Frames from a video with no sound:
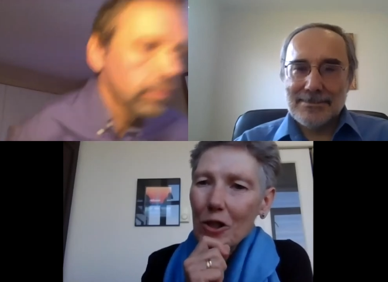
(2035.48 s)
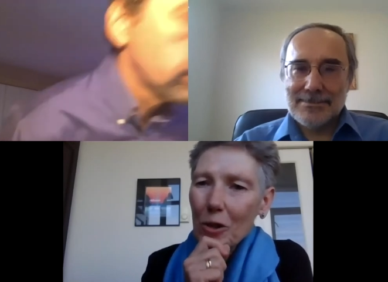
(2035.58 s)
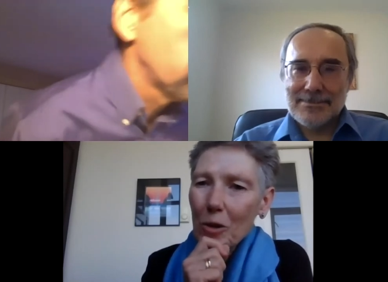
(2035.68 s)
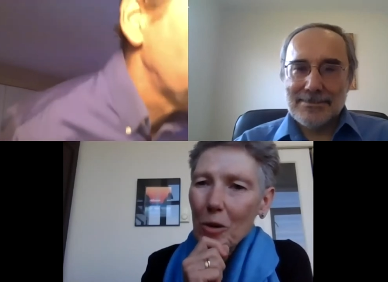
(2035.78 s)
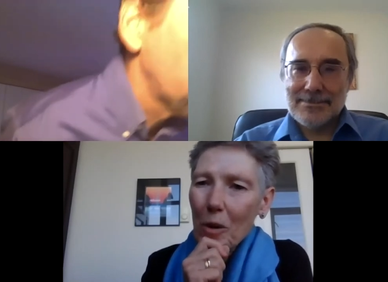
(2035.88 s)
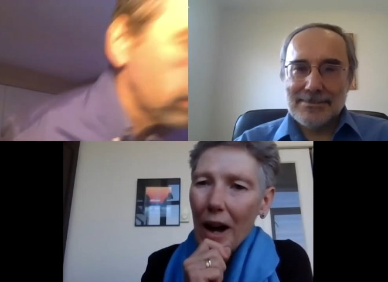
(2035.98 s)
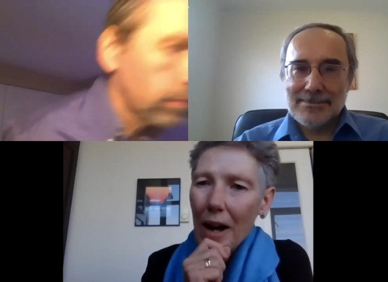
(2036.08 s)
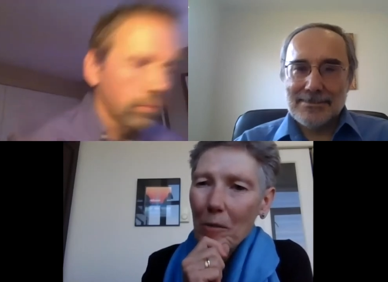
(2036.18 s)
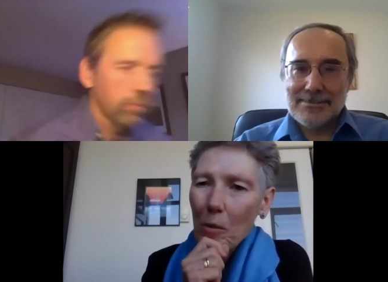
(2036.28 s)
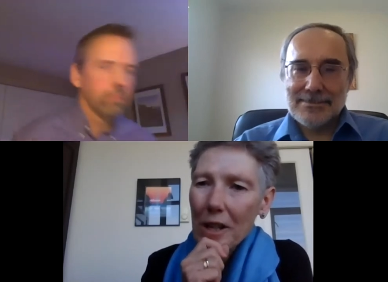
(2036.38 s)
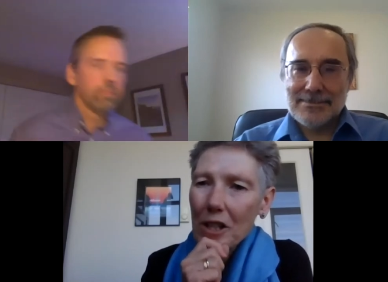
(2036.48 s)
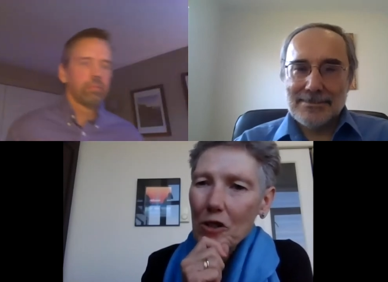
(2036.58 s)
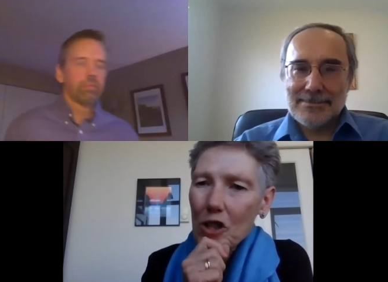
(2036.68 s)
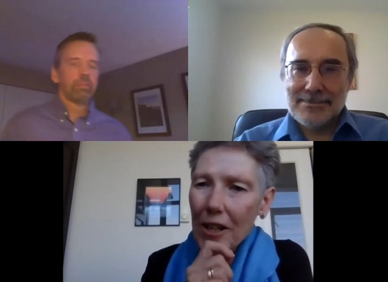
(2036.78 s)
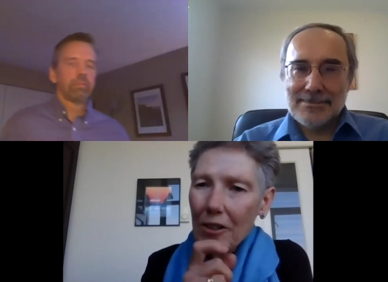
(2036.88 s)
Speaker 1: to um, what
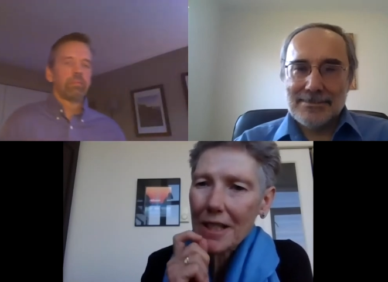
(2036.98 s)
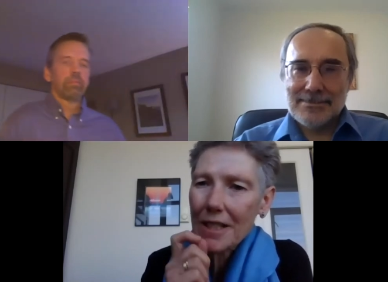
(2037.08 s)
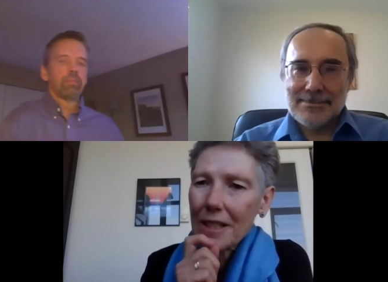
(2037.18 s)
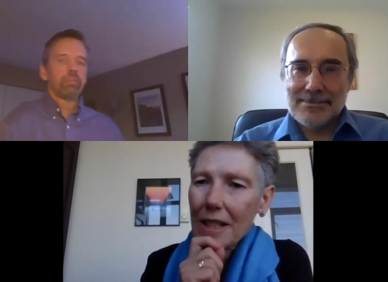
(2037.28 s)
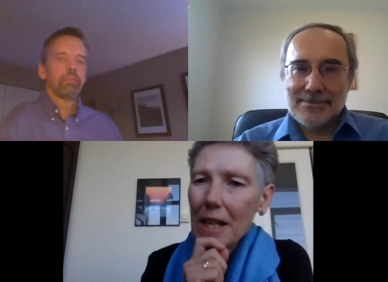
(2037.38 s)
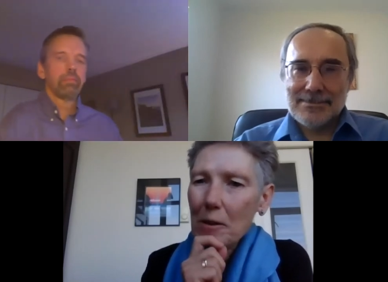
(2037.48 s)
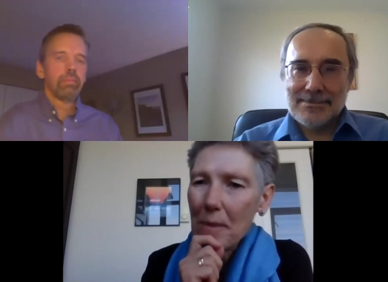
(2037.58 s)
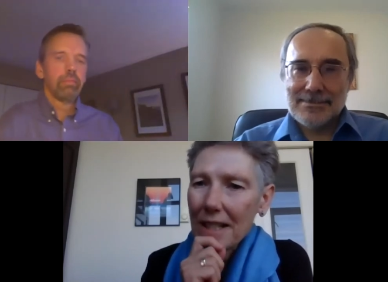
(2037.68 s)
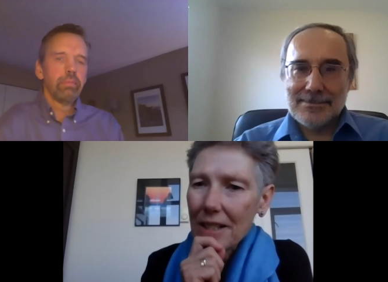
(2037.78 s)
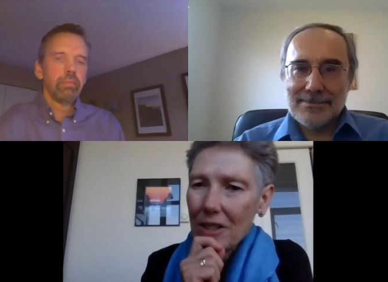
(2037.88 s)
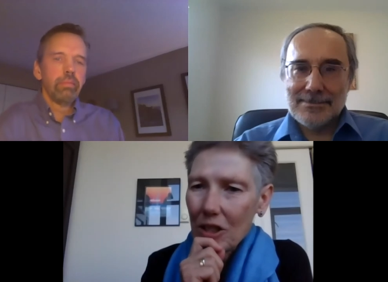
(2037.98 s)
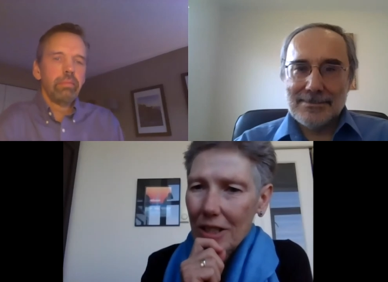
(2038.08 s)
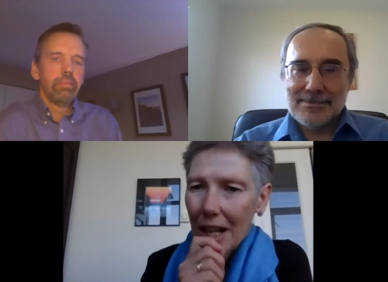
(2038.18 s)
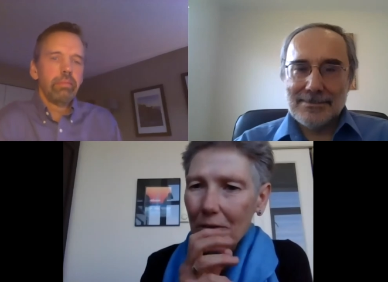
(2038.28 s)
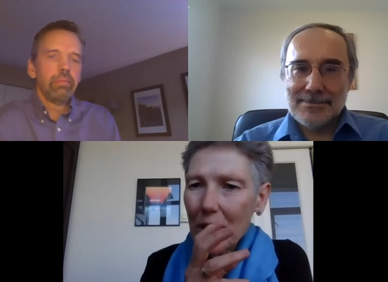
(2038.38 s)
you shared as key
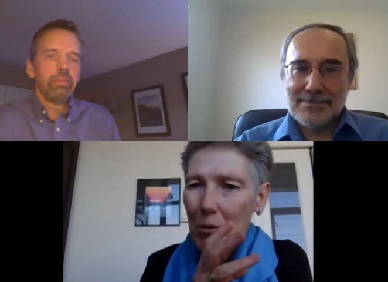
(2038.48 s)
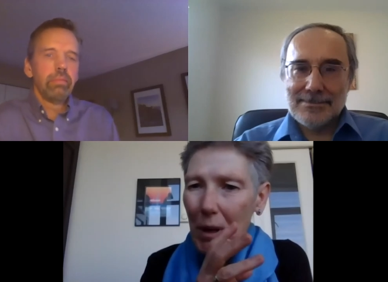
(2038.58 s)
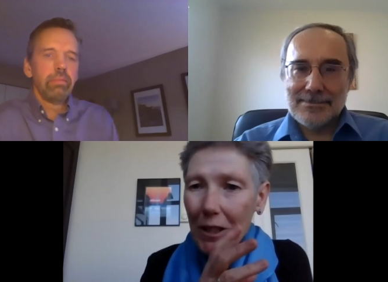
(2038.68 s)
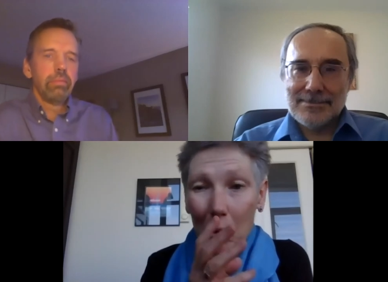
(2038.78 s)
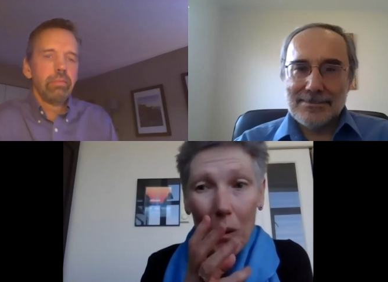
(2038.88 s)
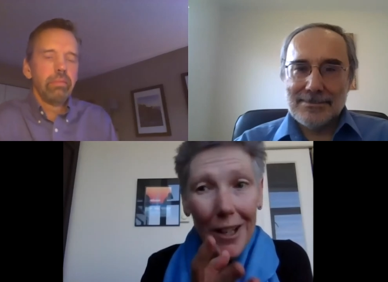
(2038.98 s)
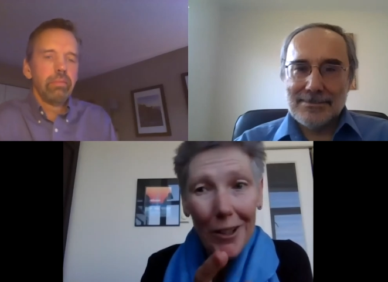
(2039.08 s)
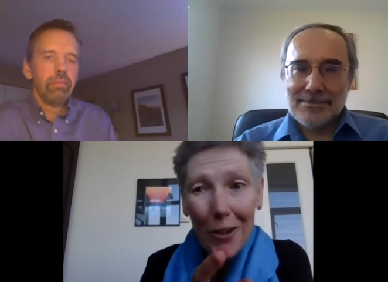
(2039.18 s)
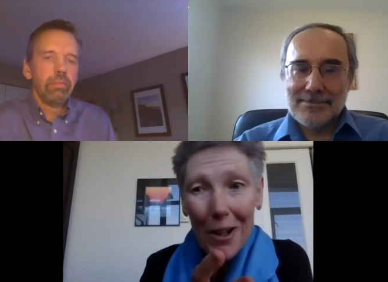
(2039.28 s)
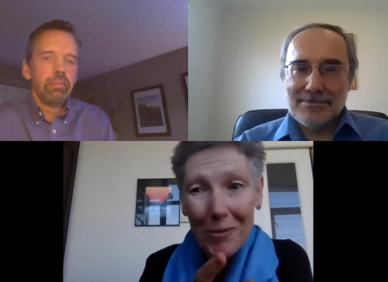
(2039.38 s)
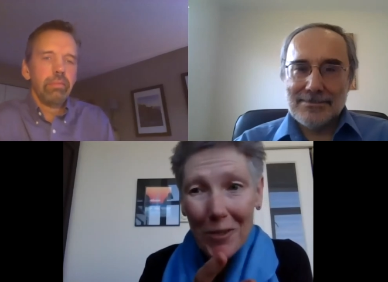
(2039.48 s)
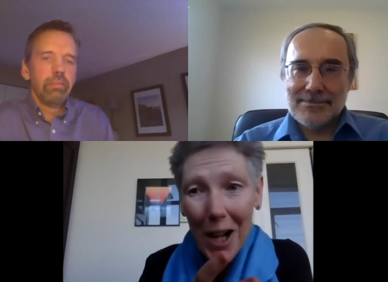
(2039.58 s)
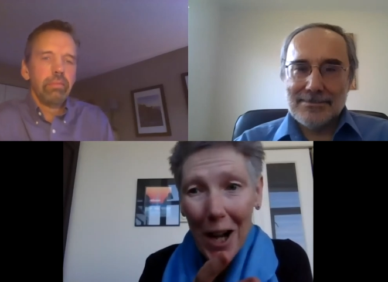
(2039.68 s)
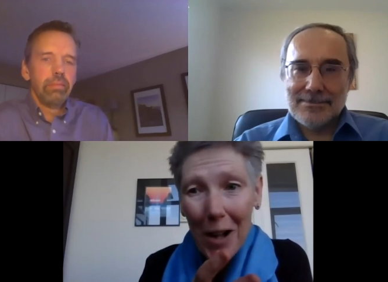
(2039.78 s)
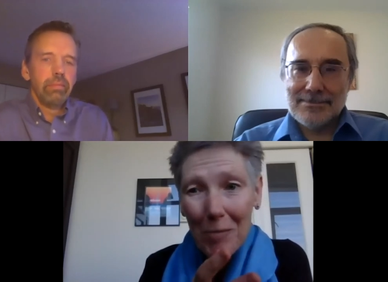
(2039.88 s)
messages, having spent quite a lot of
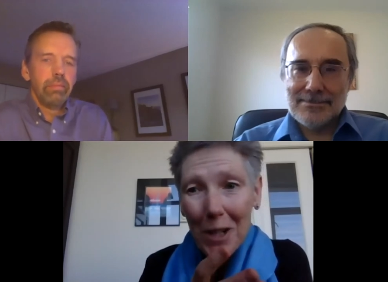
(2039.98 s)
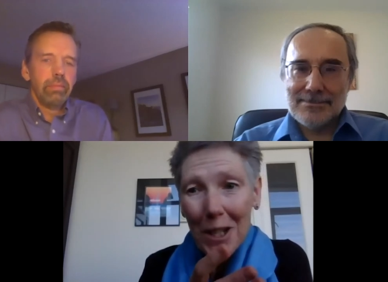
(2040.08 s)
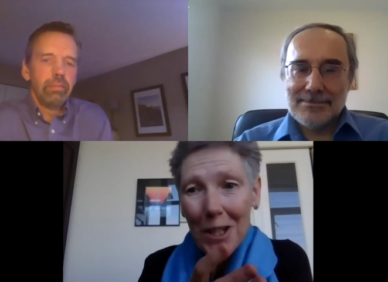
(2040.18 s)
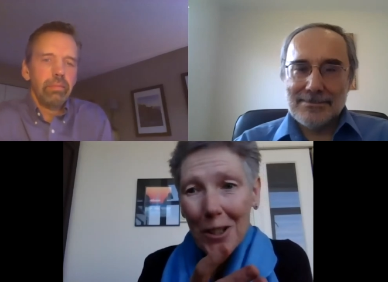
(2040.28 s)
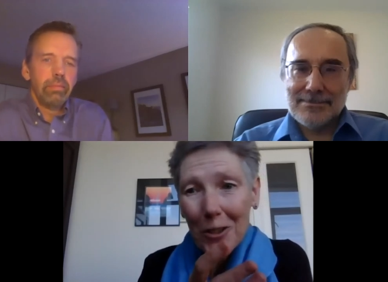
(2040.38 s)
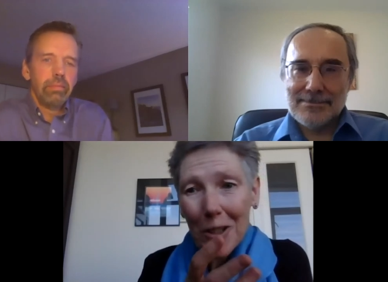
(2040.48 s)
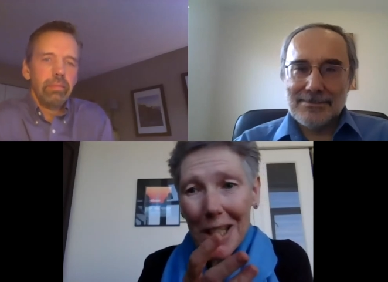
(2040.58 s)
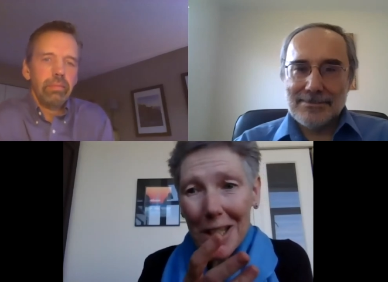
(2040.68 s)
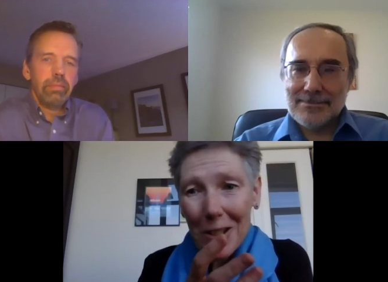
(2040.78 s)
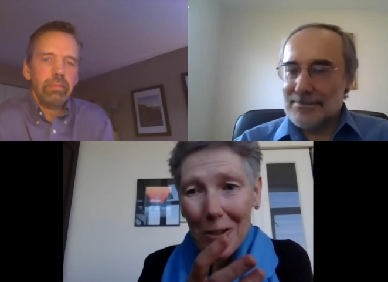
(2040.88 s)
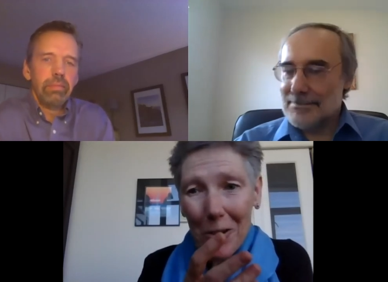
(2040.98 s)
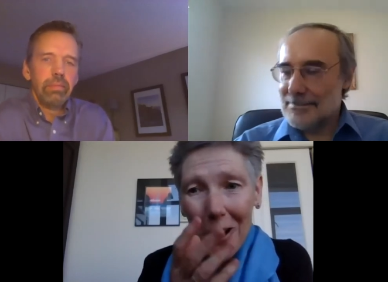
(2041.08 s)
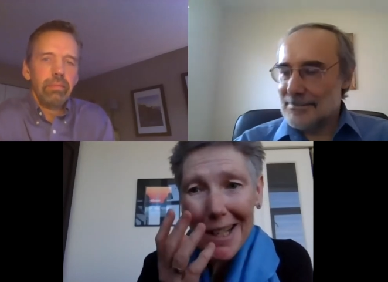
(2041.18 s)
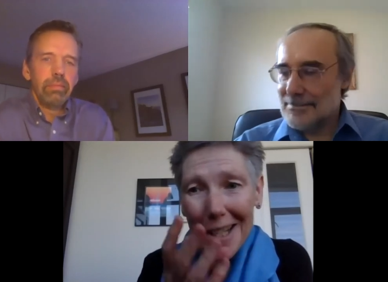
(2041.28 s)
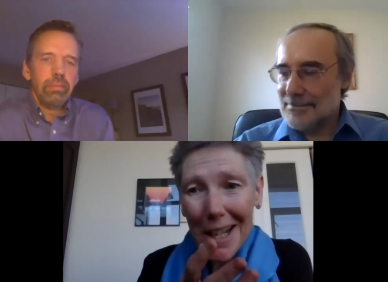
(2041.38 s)
time looking
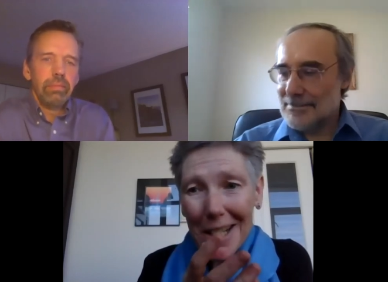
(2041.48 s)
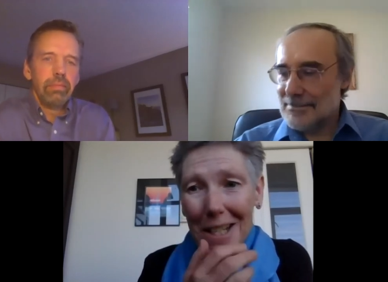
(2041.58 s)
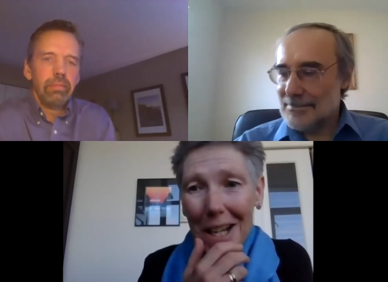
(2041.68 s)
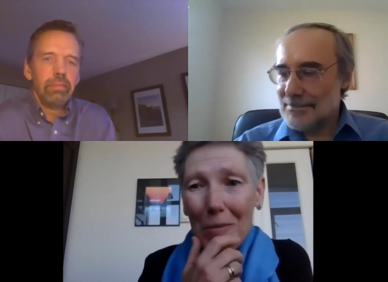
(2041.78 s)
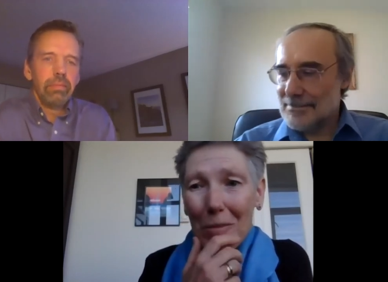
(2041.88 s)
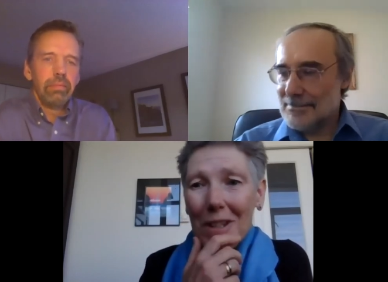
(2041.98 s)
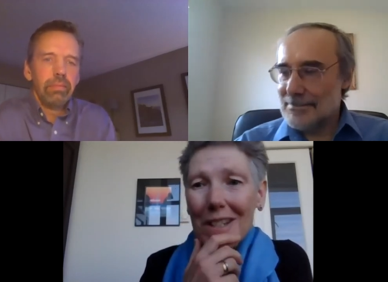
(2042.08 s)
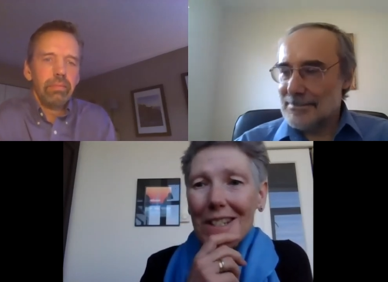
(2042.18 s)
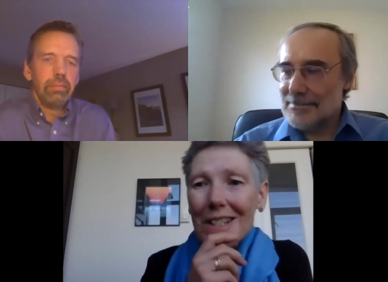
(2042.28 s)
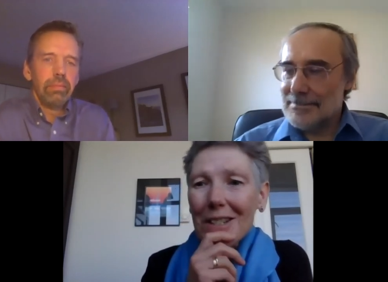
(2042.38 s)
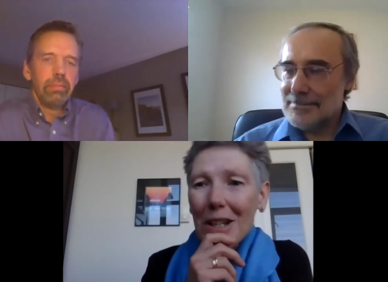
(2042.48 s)
in, in depth in this